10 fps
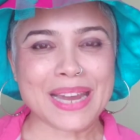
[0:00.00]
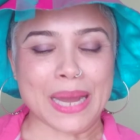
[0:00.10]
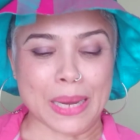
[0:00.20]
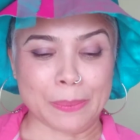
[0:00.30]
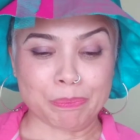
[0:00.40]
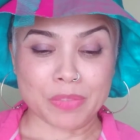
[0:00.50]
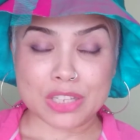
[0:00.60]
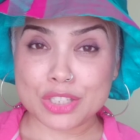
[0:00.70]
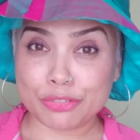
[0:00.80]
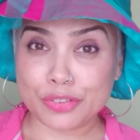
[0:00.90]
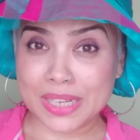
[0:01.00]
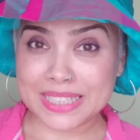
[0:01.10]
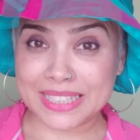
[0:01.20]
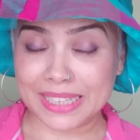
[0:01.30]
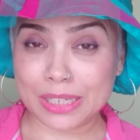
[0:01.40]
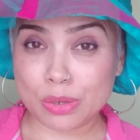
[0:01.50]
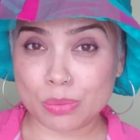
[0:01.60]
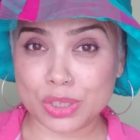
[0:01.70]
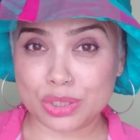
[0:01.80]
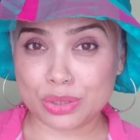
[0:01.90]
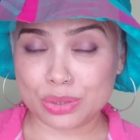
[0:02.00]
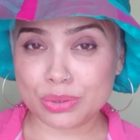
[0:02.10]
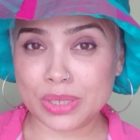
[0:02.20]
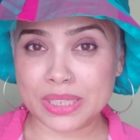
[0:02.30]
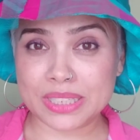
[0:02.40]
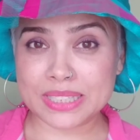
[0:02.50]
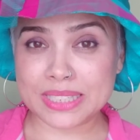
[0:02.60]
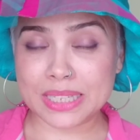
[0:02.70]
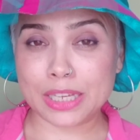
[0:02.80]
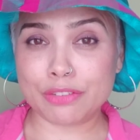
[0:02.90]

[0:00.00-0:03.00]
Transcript: Um, so first thing what you do is